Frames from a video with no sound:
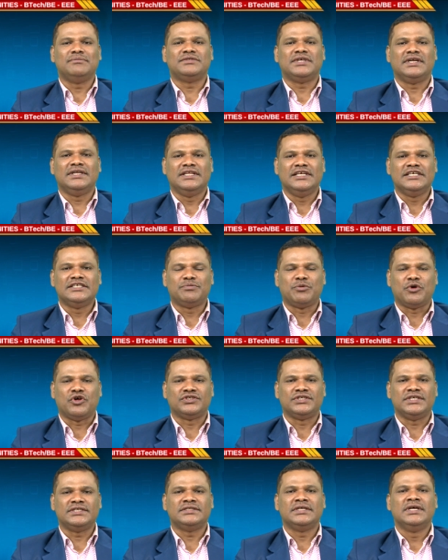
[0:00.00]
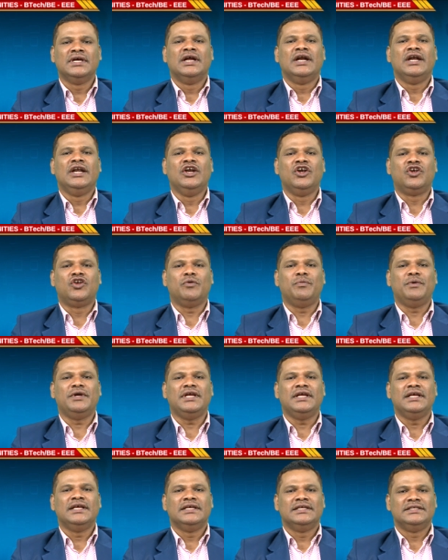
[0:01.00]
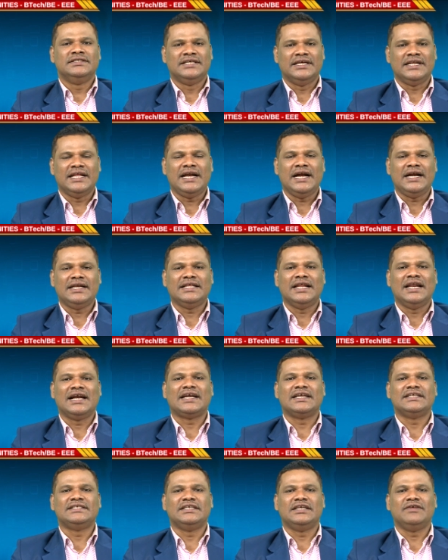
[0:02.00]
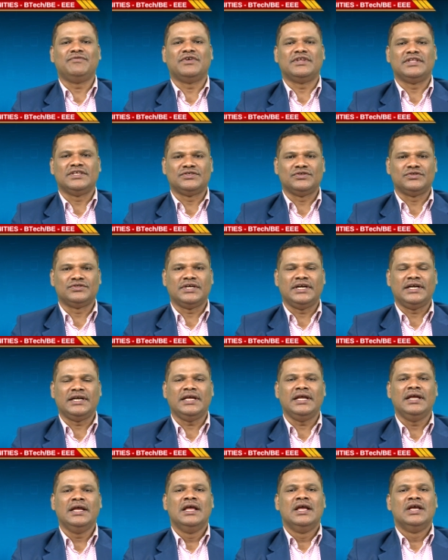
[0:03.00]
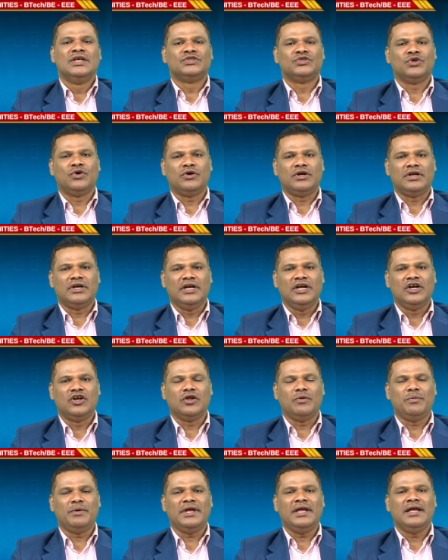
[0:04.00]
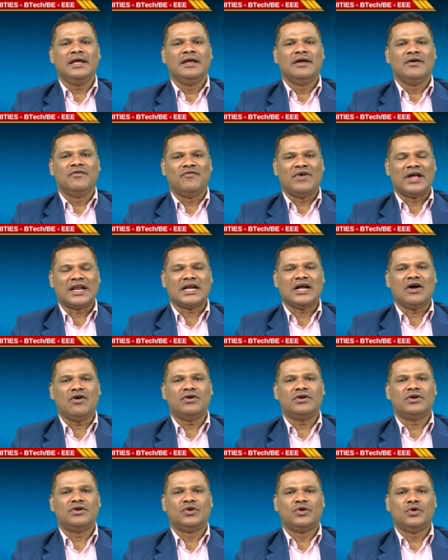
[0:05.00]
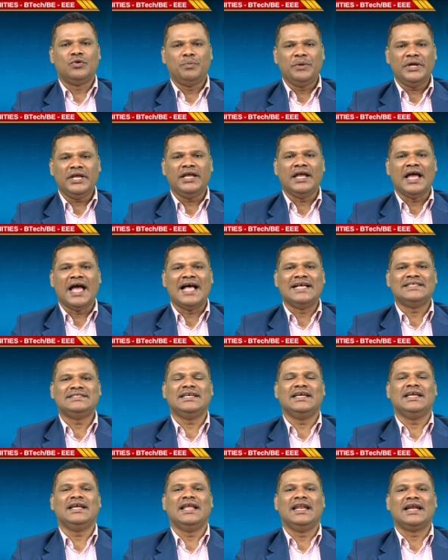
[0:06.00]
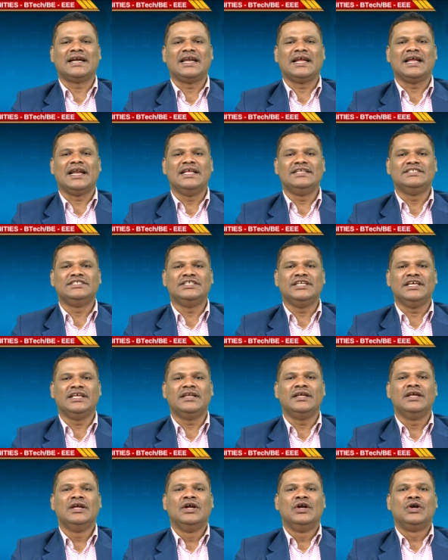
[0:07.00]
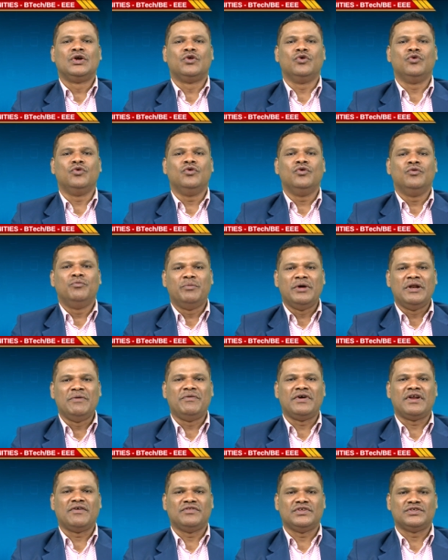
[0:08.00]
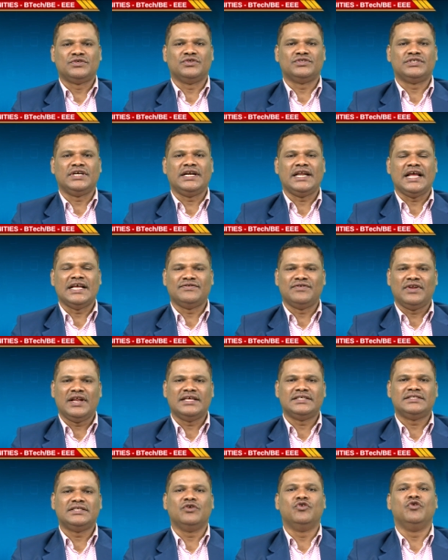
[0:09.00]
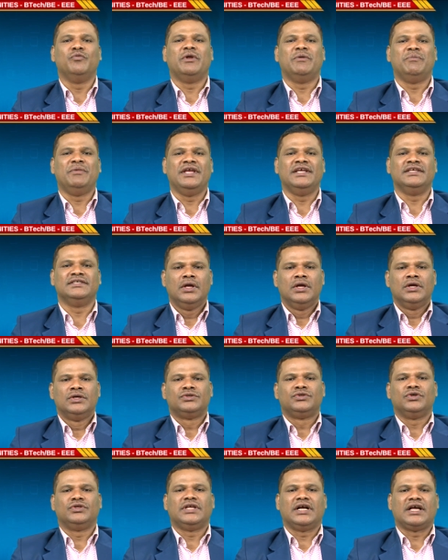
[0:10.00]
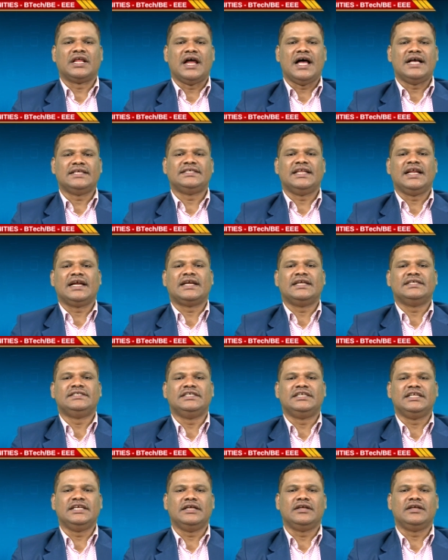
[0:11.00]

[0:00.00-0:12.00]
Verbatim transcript: and these process need to be generate the electricity for the society. So, need to be work out to be as a electrical engineer to benefit of the society as well as the human beings. So, the grass electricity